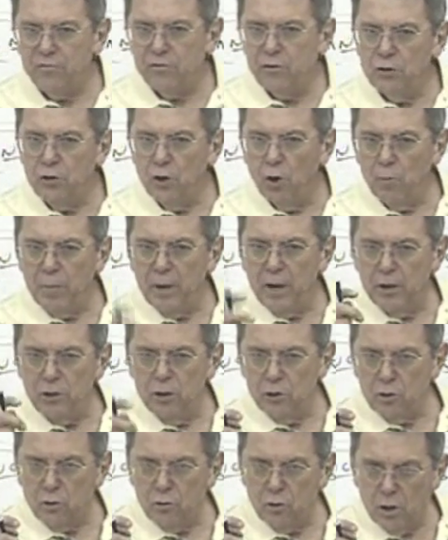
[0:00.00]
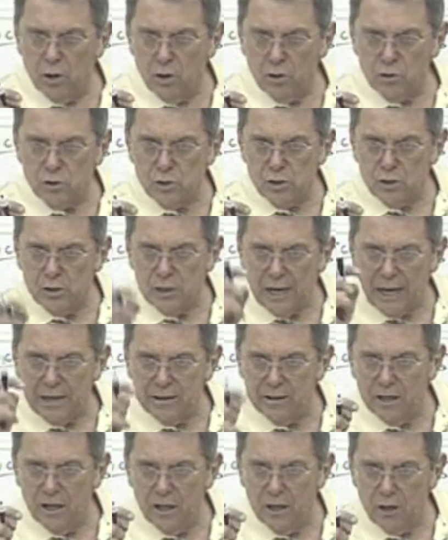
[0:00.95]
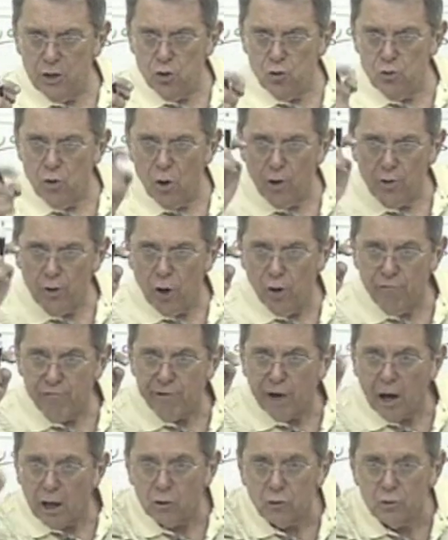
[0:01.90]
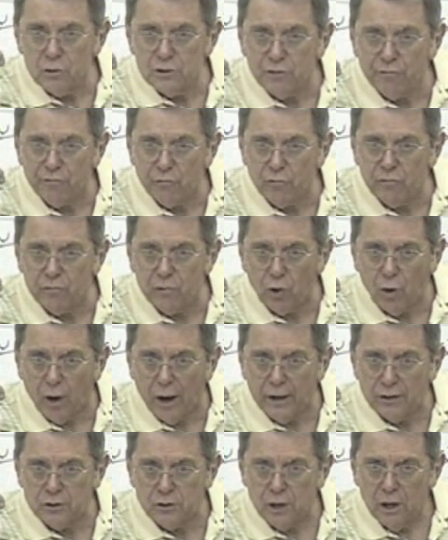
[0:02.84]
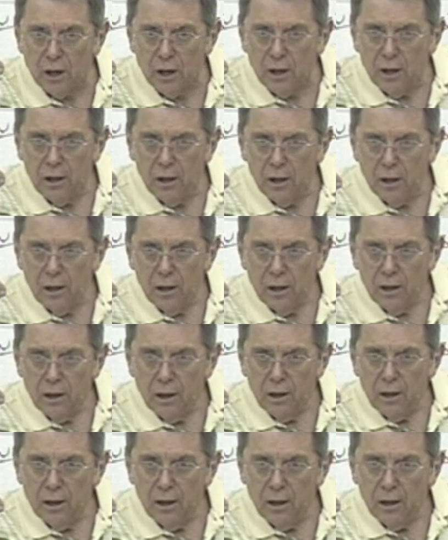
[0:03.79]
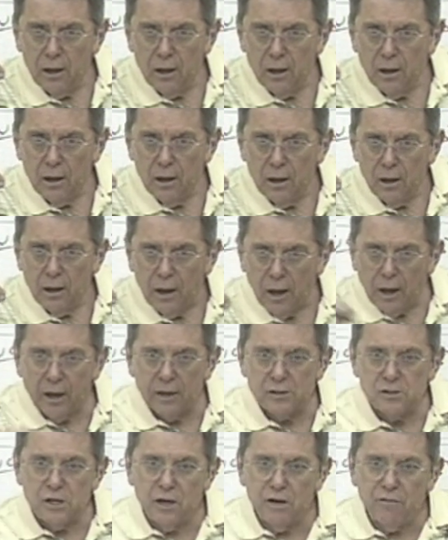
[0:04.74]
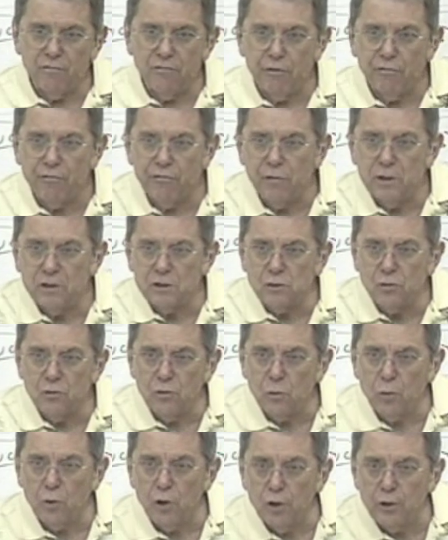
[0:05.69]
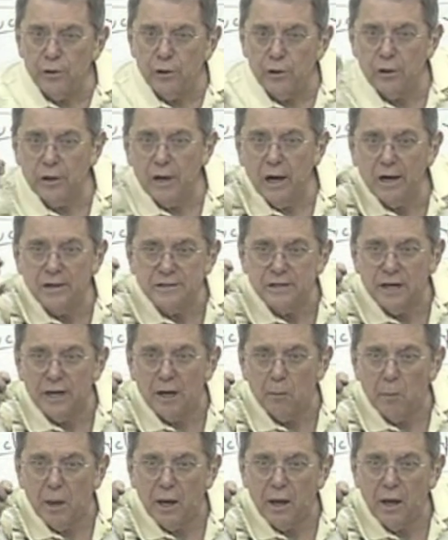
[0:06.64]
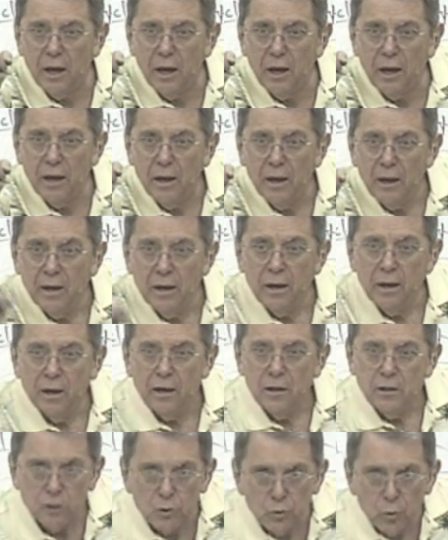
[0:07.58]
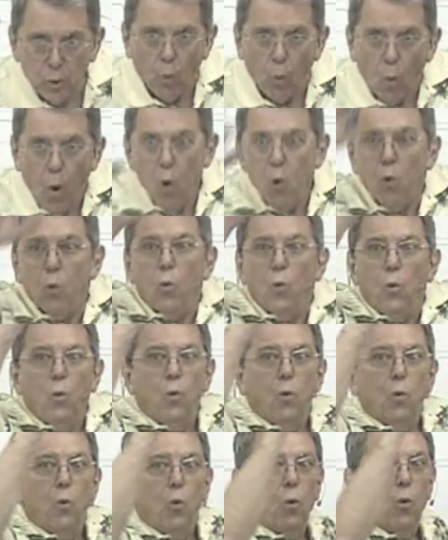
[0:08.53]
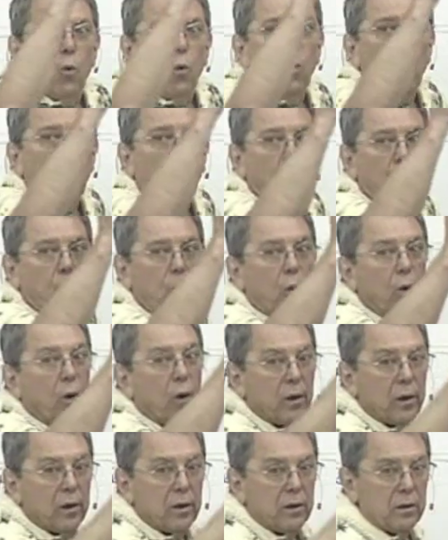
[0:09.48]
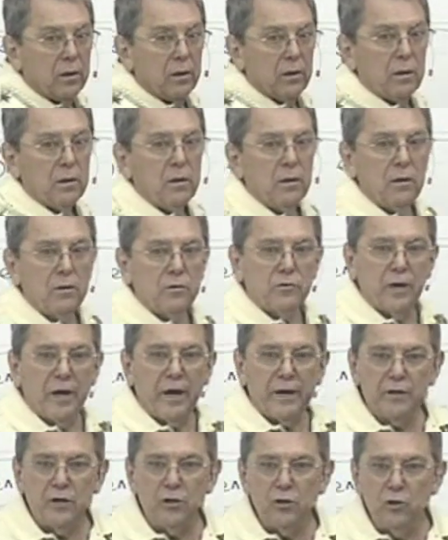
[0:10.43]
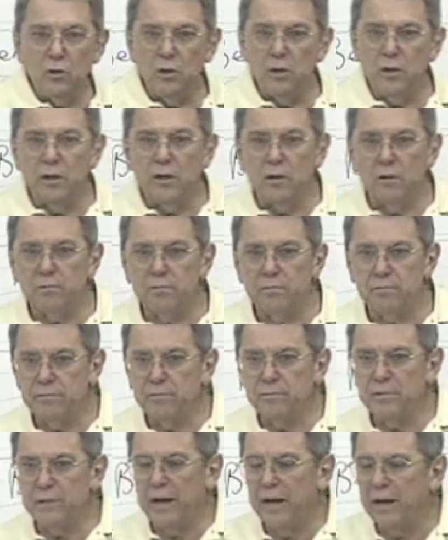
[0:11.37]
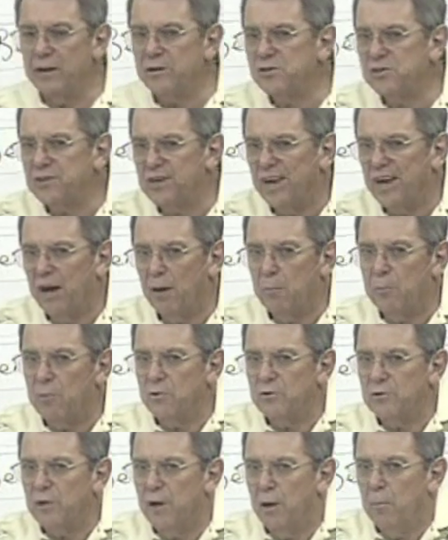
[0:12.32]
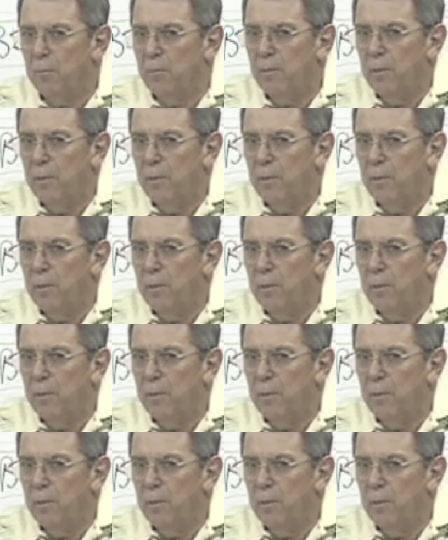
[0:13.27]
you don't bear your cross and die daily, you are no followers of Christ. And I said, if you're friends with the world, you're God's enemy. She went, whoa. Tried to do a little dance step or something.